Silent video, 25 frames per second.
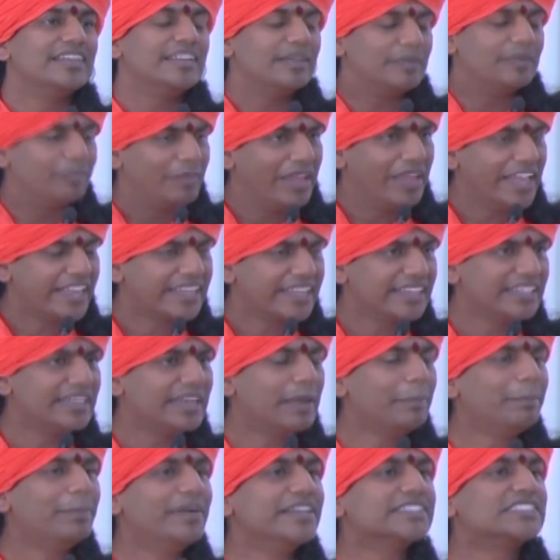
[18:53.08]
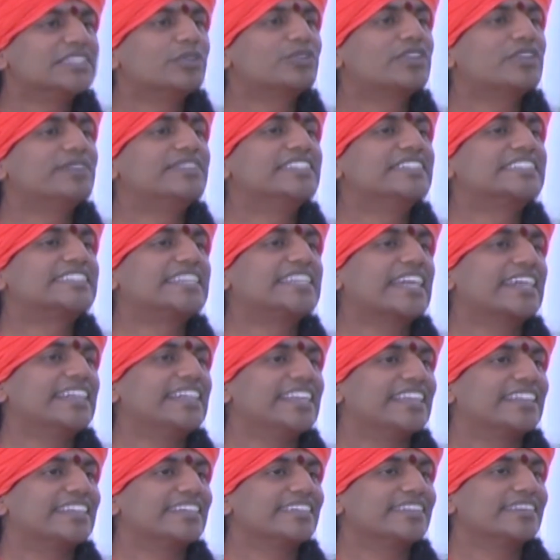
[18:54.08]
make numbers out of this
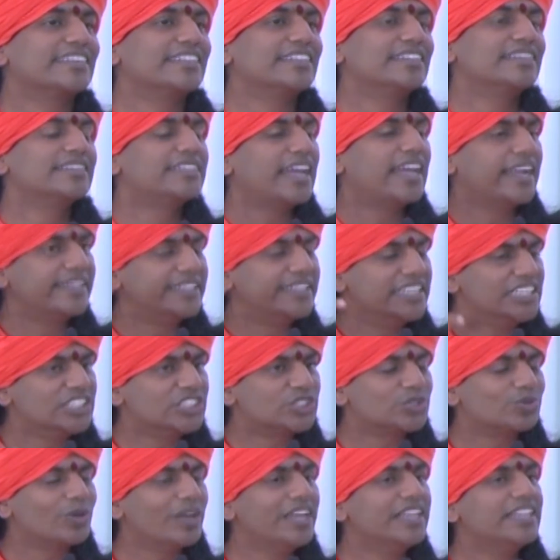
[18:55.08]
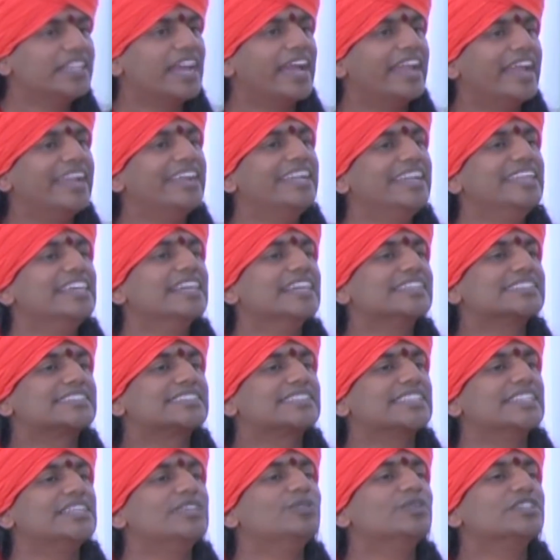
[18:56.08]
technique. That is why the idea
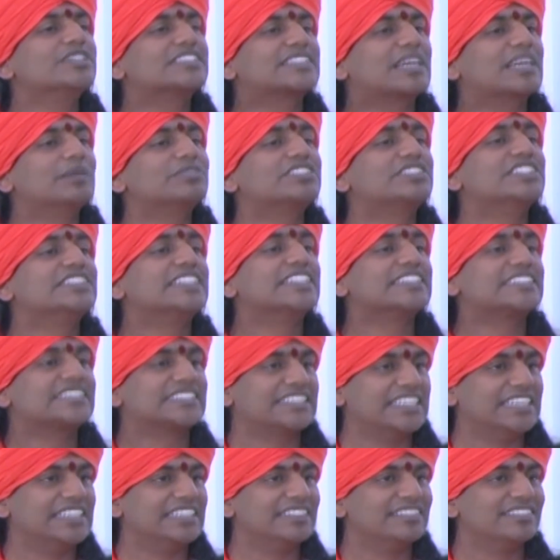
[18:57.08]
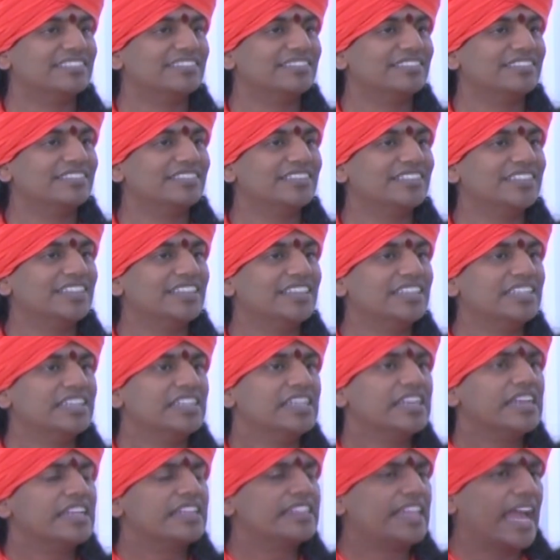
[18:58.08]
strenuous comes in the scene.
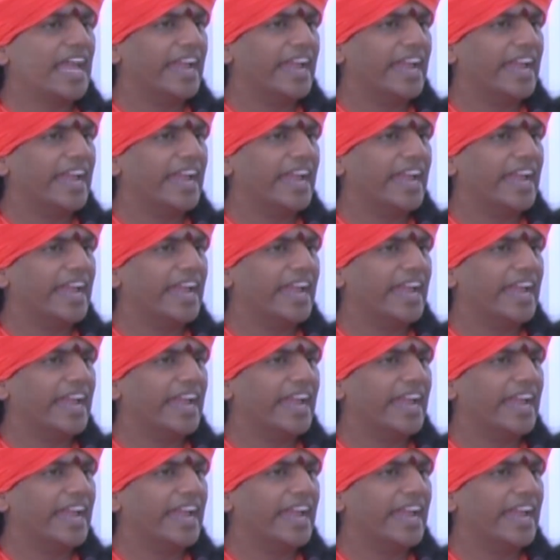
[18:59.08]
The